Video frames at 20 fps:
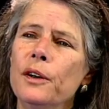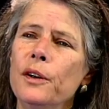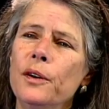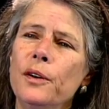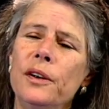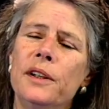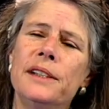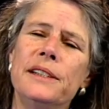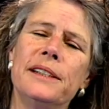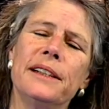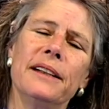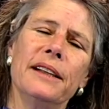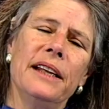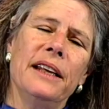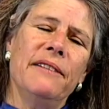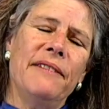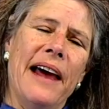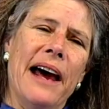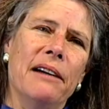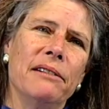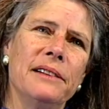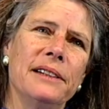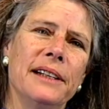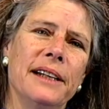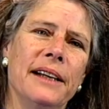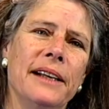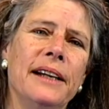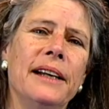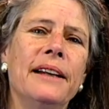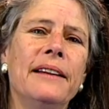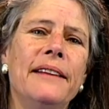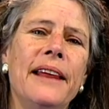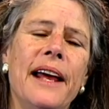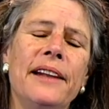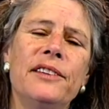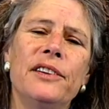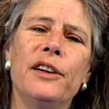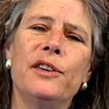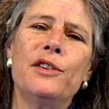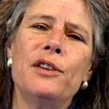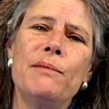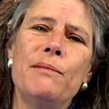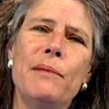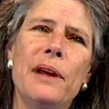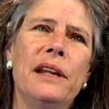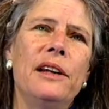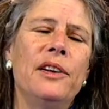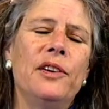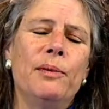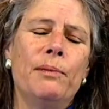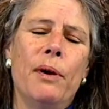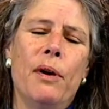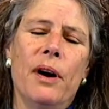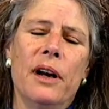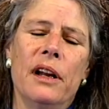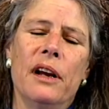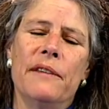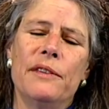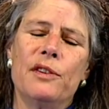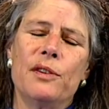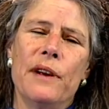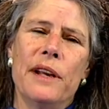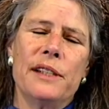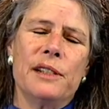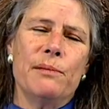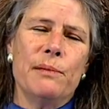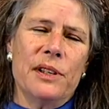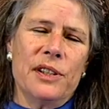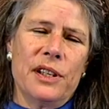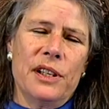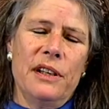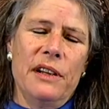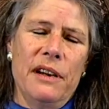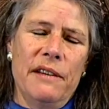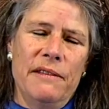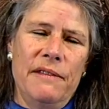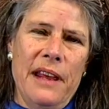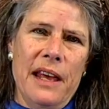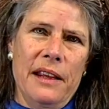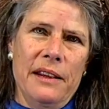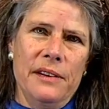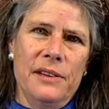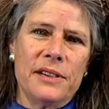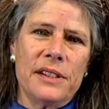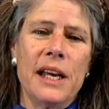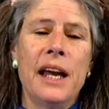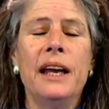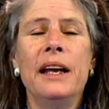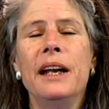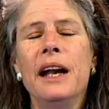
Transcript: Who does it leave out? That's a tremendous part of transmission of values.